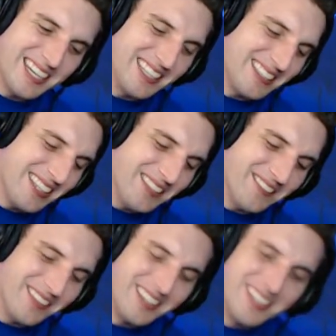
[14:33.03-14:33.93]
God damn.
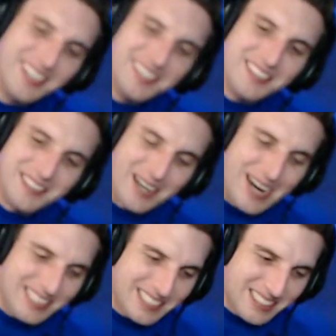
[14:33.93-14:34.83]

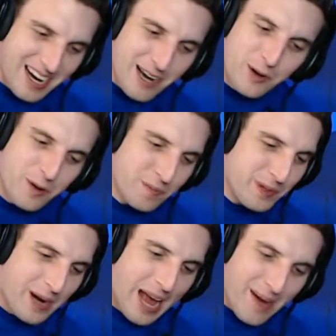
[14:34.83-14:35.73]
Dots, I hope
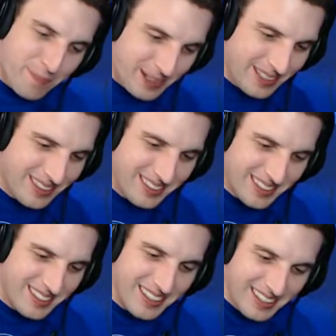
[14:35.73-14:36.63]
you're happy.
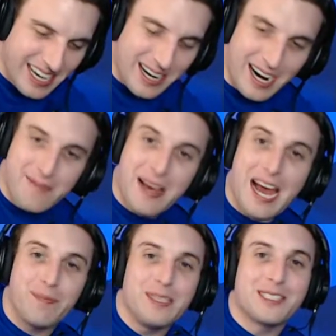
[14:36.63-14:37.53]
And I'm
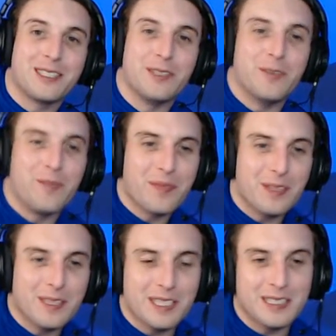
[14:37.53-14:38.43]
happy too.
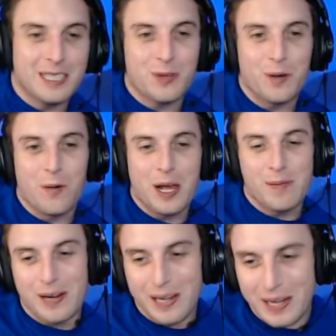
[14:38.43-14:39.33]
Because this went way
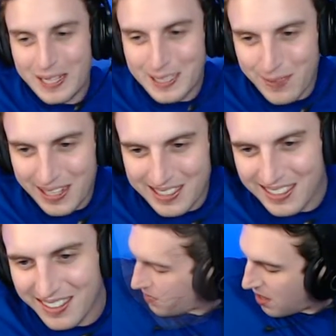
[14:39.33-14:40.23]
better than I
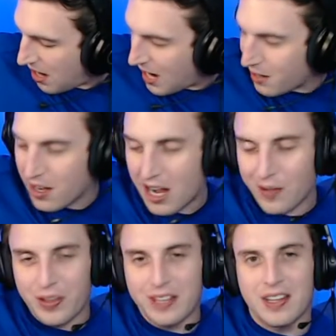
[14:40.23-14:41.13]
expected. I, I
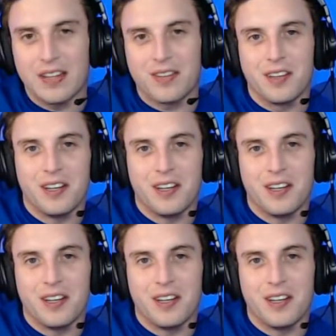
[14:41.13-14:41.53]
think that